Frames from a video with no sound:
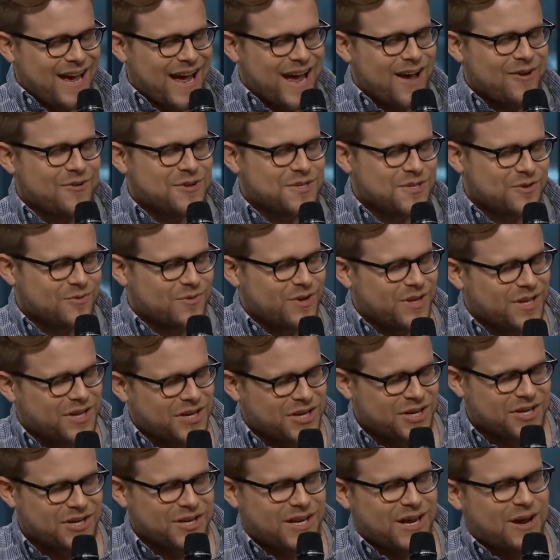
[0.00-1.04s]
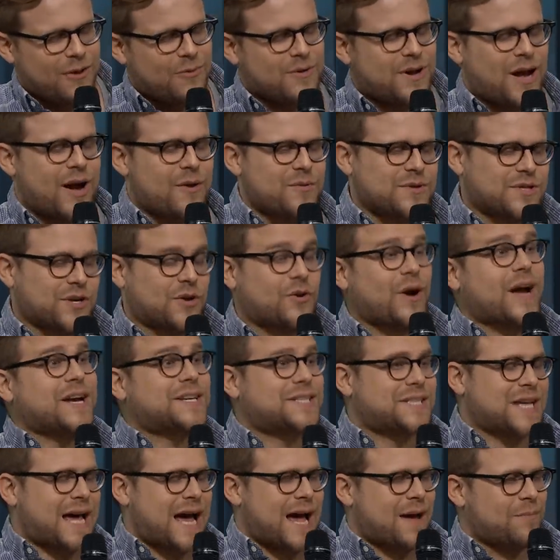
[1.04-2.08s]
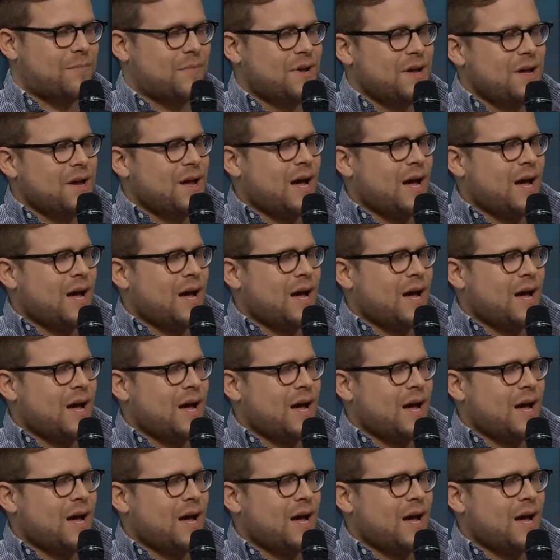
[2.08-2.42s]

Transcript: I was a really good, I, I was a great time.